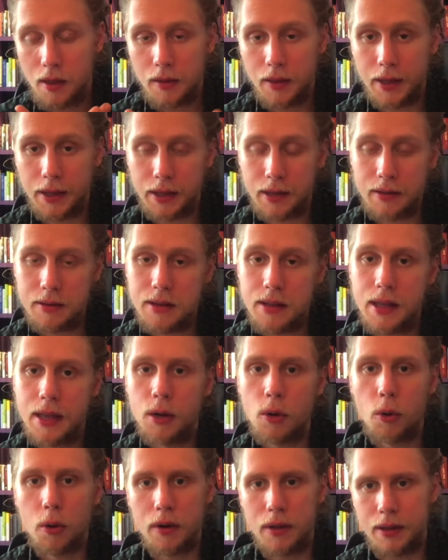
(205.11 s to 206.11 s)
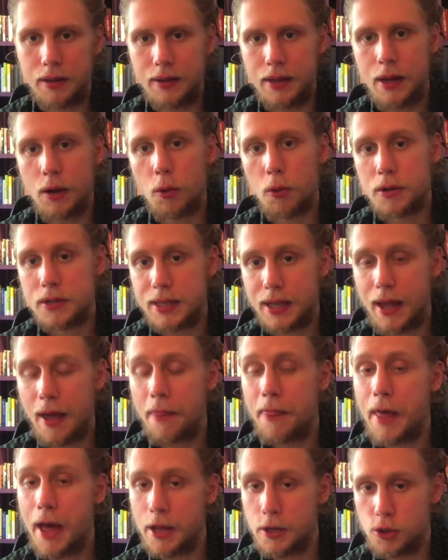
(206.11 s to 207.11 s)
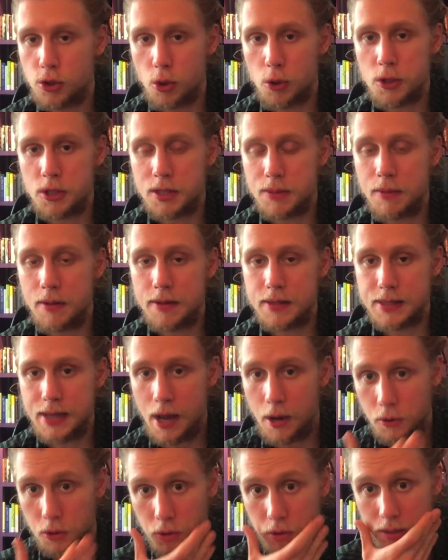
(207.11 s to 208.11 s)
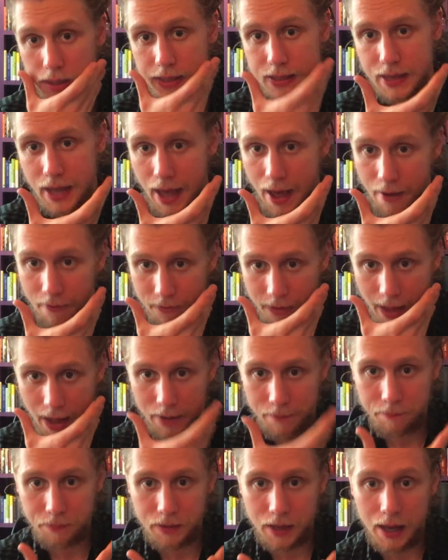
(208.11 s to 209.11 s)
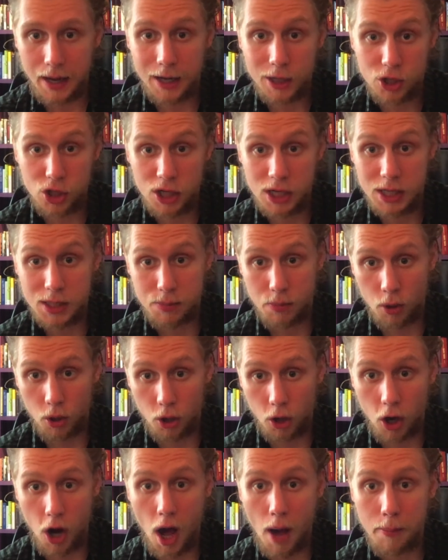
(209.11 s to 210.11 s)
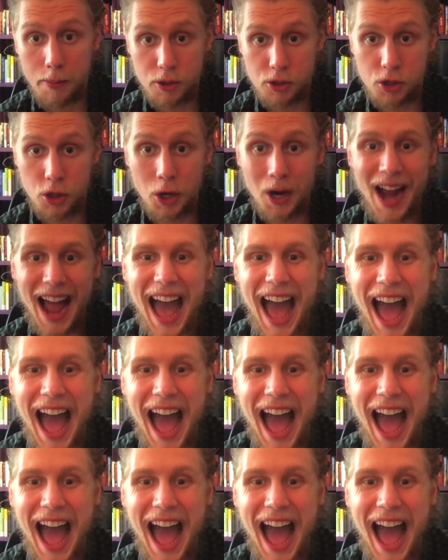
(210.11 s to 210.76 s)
Like in order to get that George Smith sound, you need to have that kind of cheeseburger embouchure.